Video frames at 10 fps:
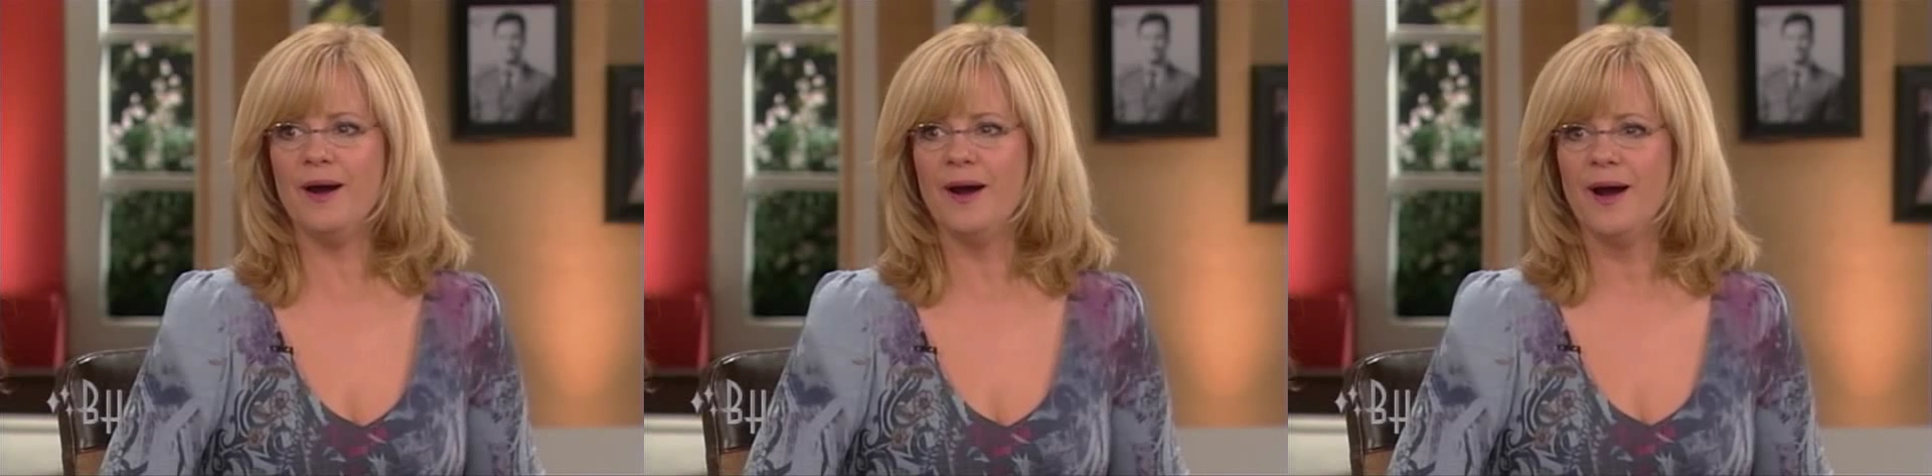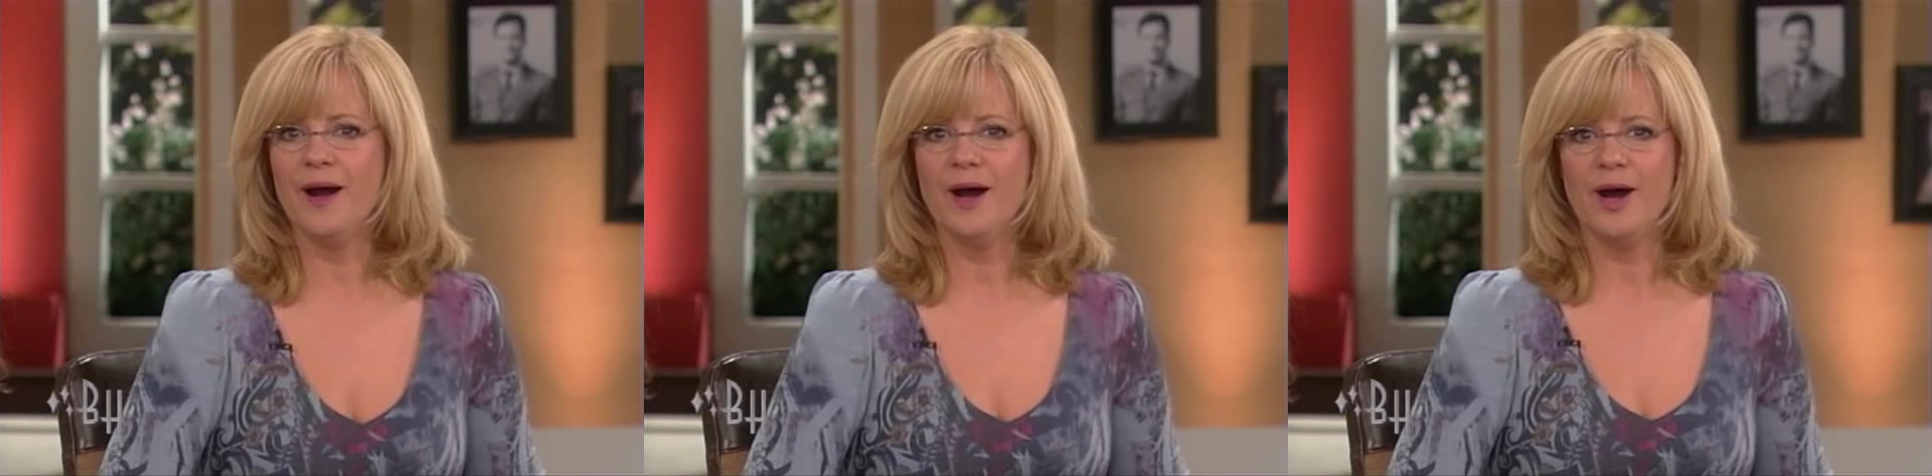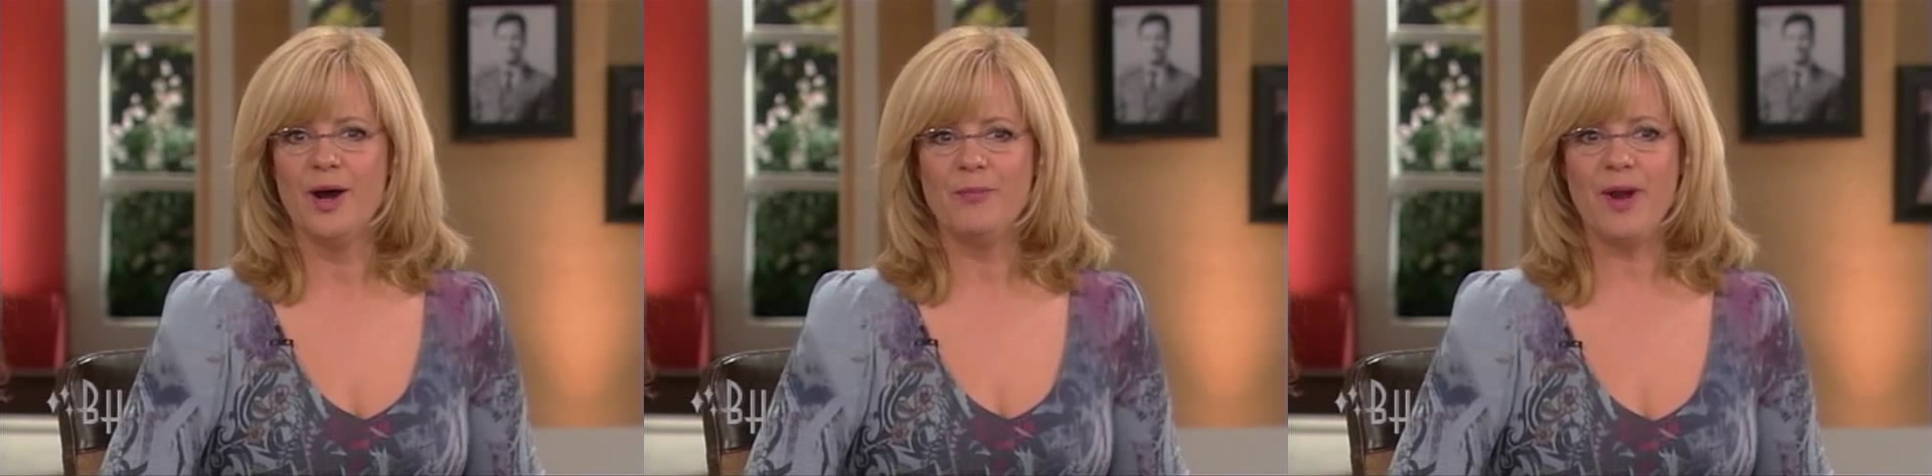
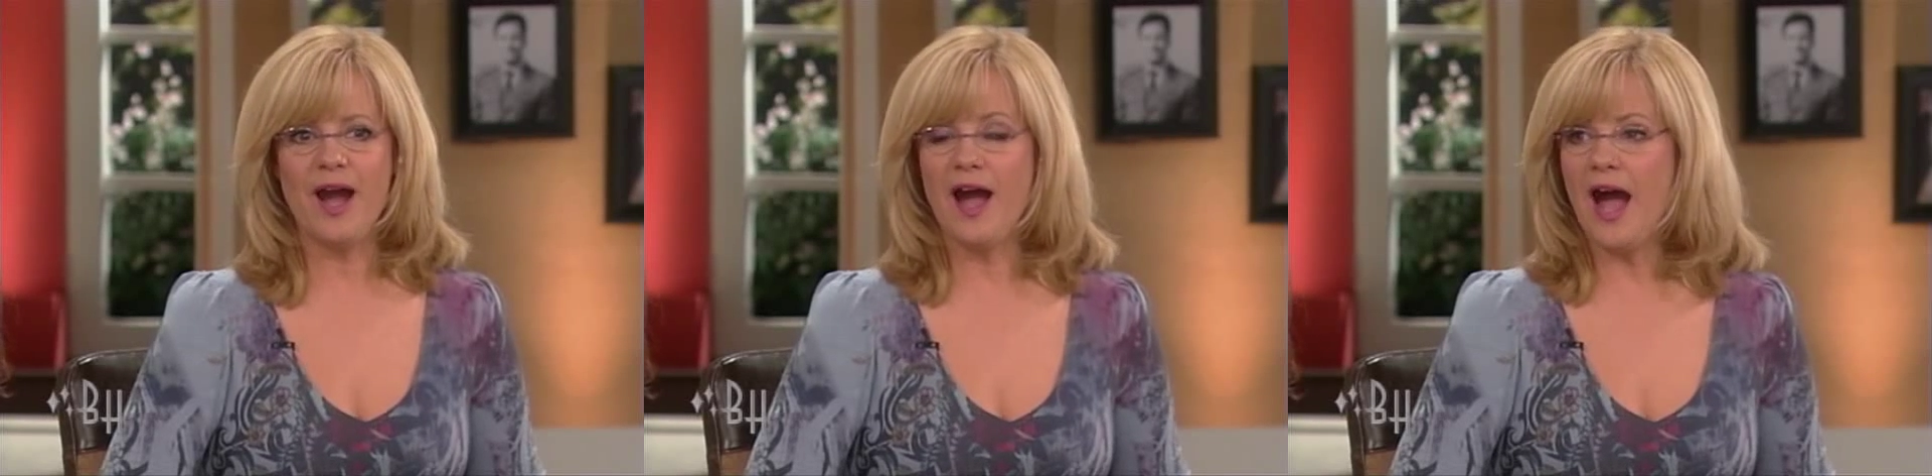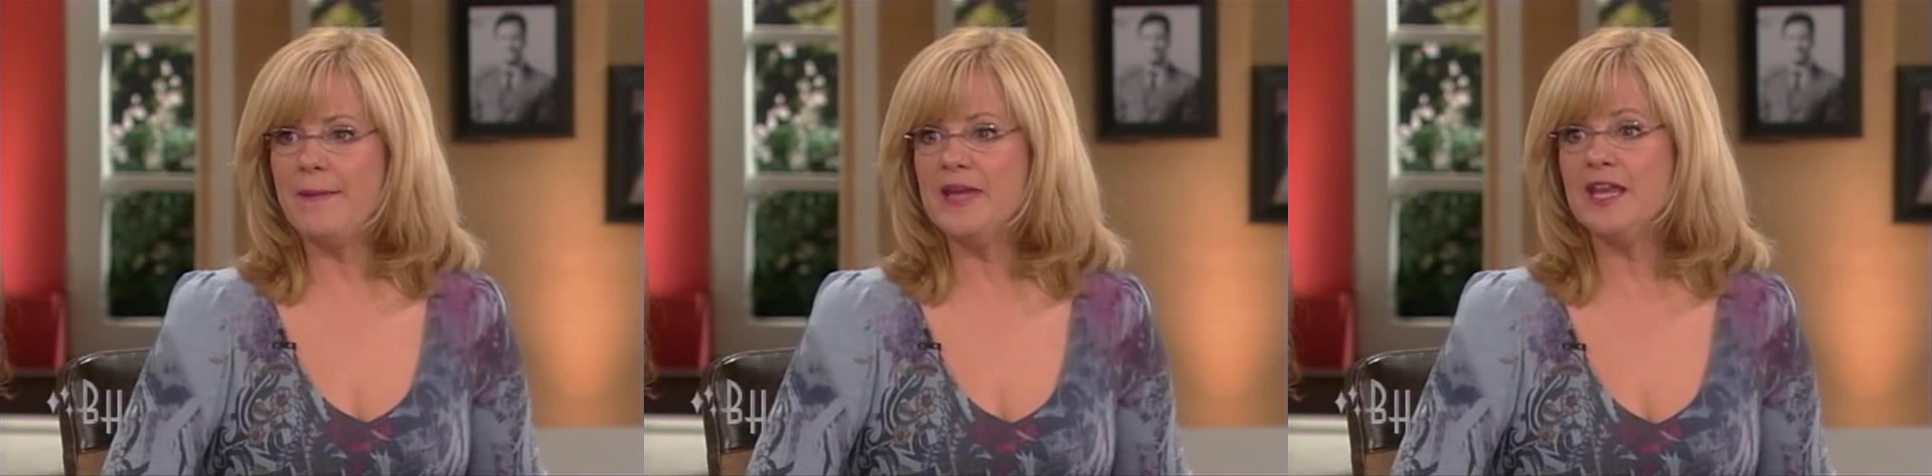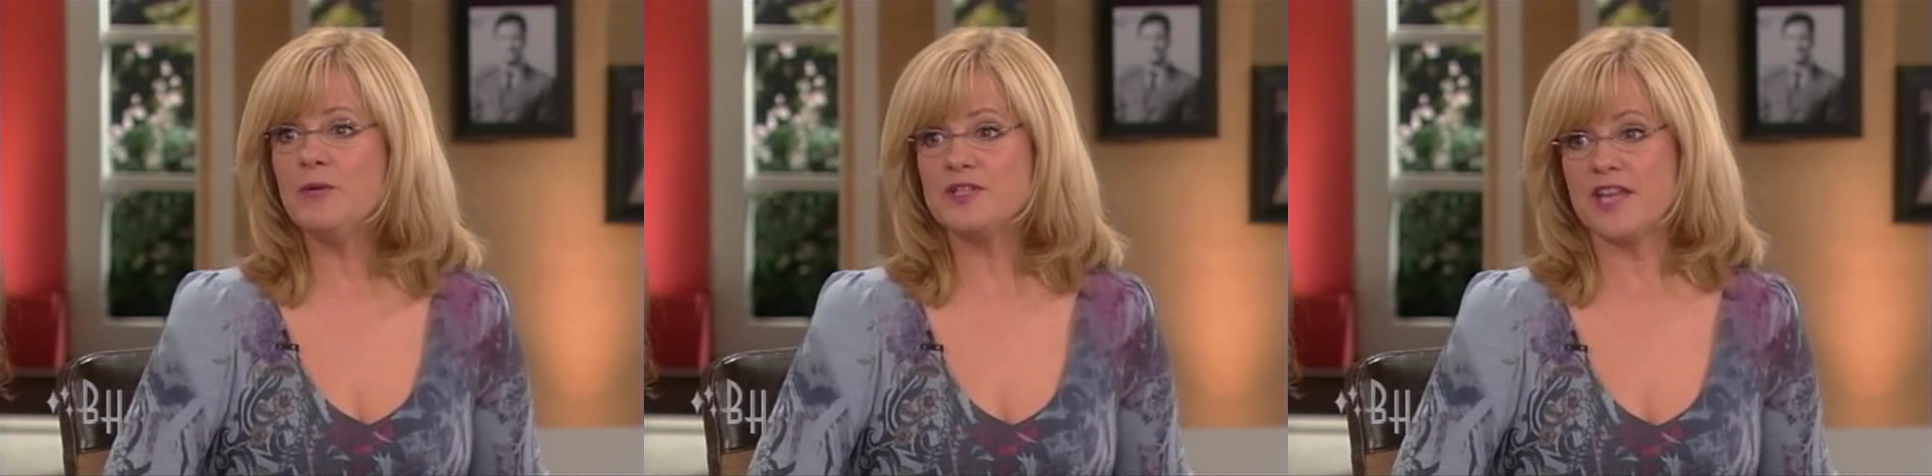Exactly. I
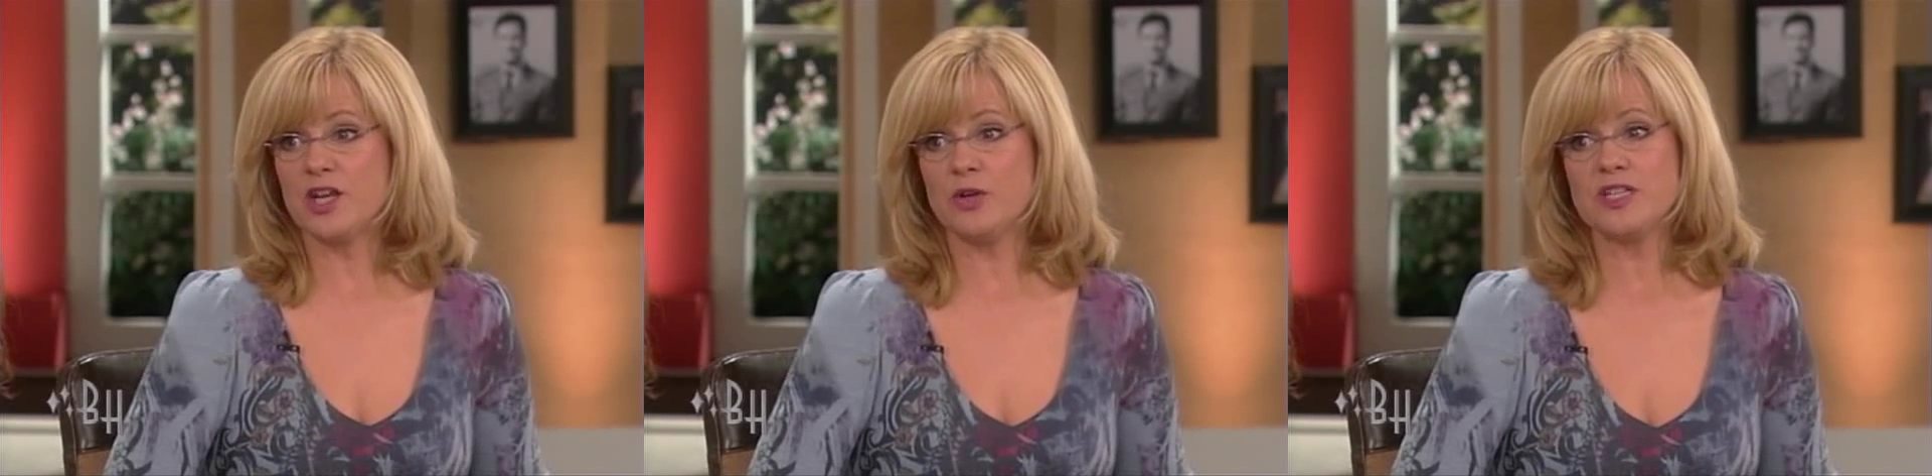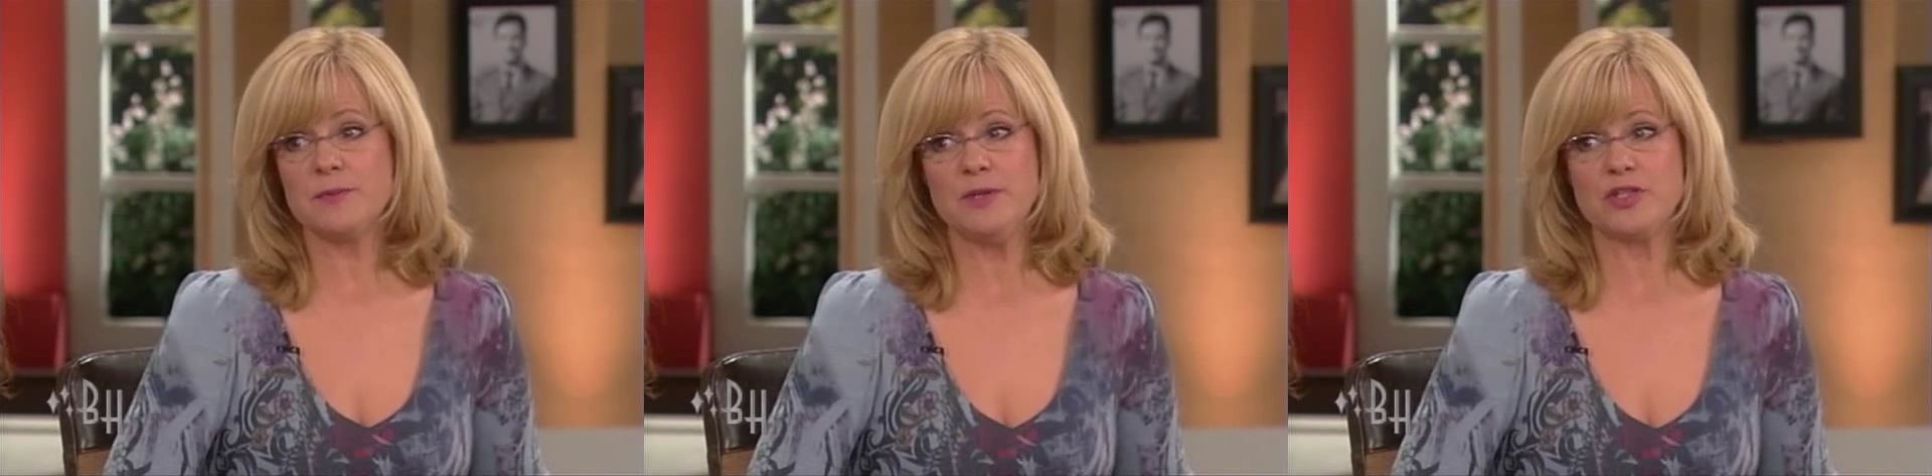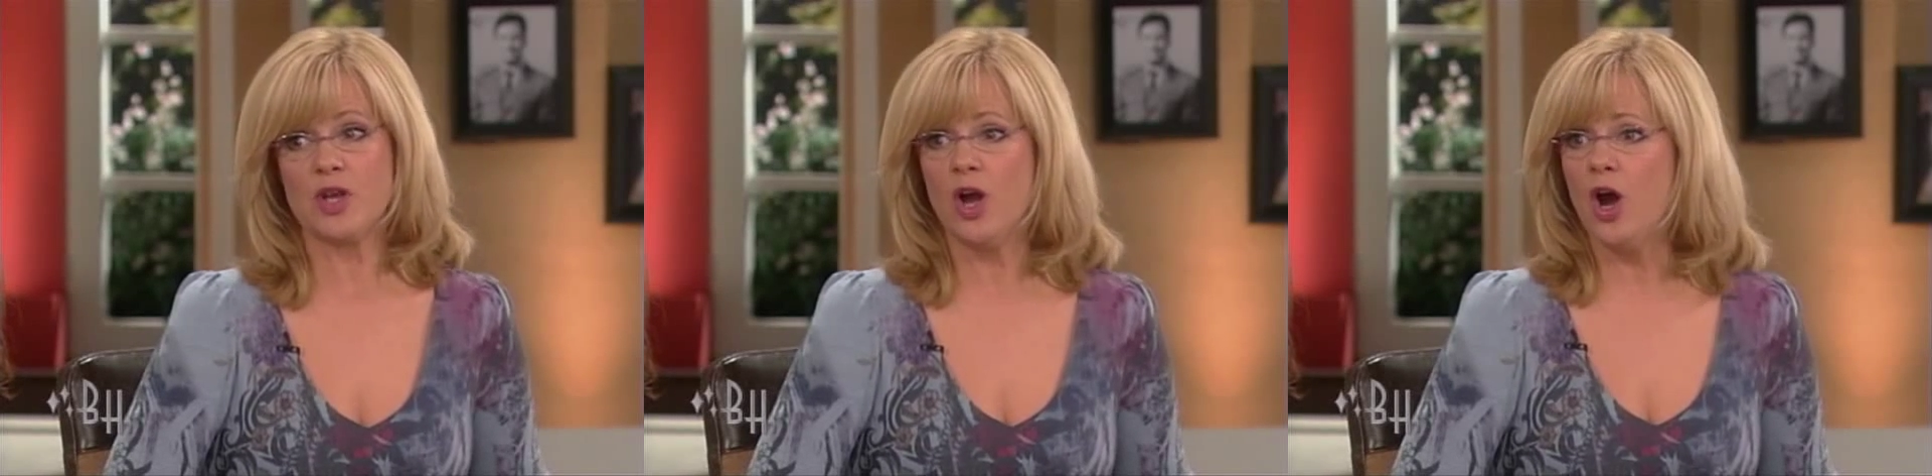mean, it was like Christmas.